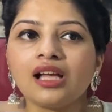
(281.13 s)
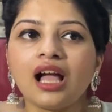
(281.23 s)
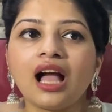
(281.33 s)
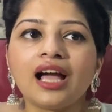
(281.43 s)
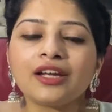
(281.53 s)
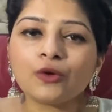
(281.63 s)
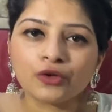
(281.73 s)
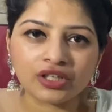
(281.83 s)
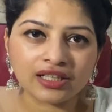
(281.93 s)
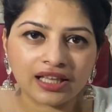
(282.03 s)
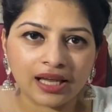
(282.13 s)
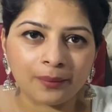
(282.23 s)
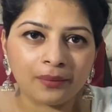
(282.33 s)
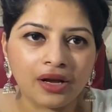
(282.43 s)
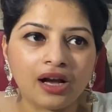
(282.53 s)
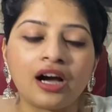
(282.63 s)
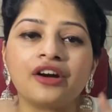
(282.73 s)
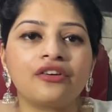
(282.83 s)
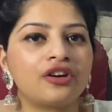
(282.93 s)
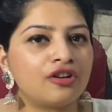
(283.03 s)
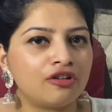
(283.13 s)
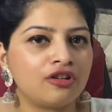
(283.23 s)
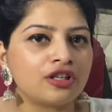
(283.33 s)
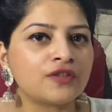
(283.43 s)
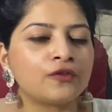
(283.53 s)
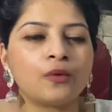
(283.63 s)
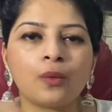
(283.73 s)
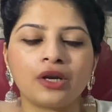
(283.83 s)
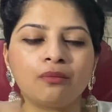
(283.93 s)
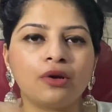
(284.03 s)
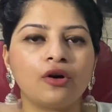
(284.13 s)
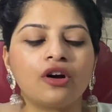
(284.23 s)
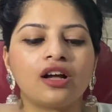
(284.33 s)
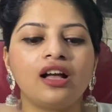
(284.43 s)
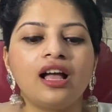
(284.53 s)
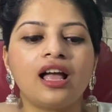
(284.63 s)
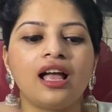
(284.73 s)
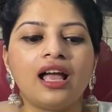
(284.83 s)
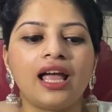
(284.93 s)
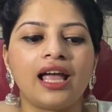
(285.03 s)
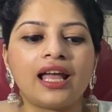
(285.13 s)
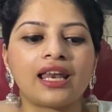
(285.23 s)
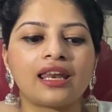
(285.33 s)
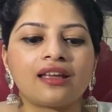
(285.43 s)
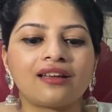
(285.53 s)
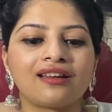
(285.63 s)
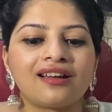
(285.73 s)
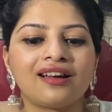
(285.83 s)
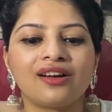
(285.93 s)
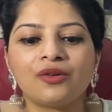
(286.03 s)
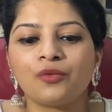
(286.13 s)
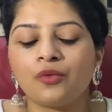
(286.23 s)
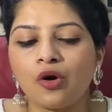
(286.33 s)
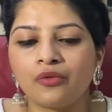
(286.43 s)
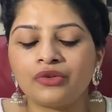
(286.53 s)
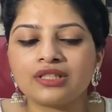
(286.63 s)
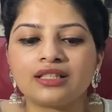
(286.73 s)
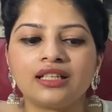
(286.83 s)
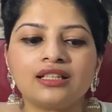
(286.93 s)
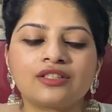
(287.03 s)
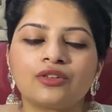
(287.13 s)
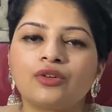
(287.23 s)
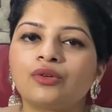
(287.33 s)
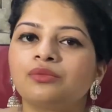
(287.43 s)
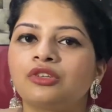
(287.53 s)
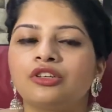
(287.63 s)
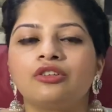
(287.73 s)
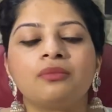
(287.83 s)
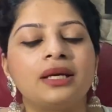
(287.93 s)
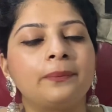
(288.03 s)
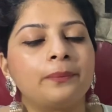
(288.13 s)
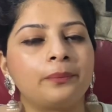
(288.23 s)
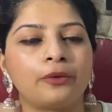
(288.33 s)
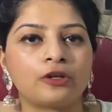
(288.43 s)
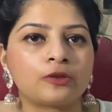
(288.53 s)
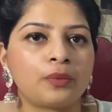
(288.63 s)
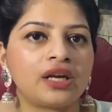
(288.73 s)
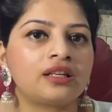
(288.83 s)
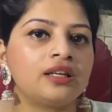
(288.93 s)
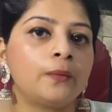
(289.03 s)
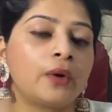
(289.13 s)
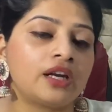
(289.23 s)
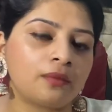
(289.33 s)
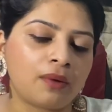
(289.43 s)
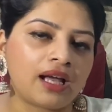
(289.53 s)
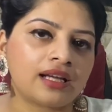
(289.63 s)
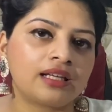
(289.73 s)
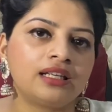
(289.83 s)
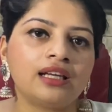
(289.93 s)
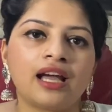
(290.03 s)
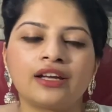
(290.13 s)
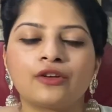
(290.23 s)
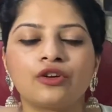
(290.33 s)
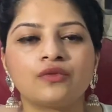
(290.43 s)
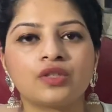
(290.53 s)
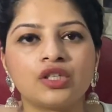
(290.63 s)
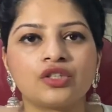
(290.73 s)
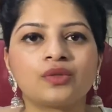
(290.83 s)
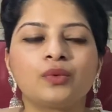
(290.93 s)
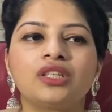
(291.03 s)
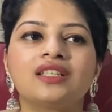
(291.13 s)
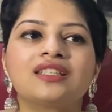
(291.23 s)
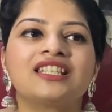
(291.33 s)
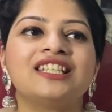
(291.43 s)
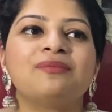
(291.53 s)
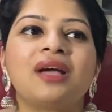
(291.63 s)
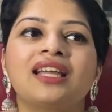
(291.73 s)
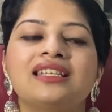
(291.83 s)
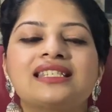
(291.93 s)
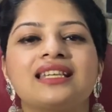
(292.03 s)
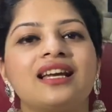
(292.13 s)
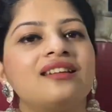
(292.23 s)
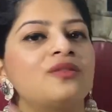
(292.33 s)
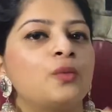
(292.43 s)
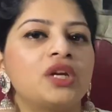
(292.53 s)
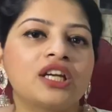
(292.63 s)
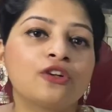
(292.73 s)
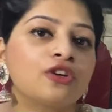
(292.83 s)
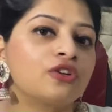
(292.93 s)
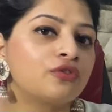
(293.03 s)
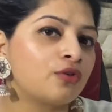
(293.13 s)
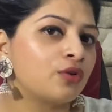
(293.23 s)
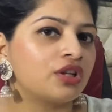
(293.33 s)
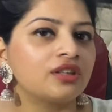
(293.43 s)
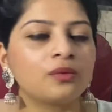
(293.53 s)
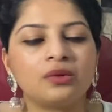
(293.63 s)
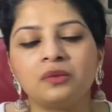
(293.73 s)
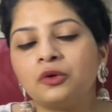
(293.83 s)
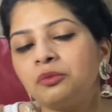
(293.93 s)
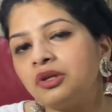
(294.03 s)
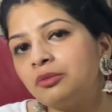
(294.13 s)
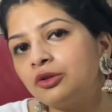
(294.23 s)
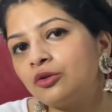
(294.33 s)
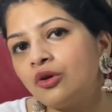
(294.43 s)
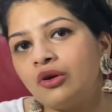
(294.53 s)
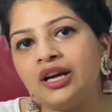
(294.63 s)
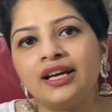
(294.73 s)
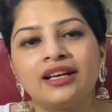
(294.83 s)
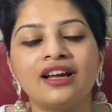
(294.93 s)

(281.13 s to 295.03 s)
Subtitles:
I quoted them $100 for one blog. And obviously, so, my prospect, he went back, he had a conversation with his team and he said, we cannot afford it. We would be able to go ahead.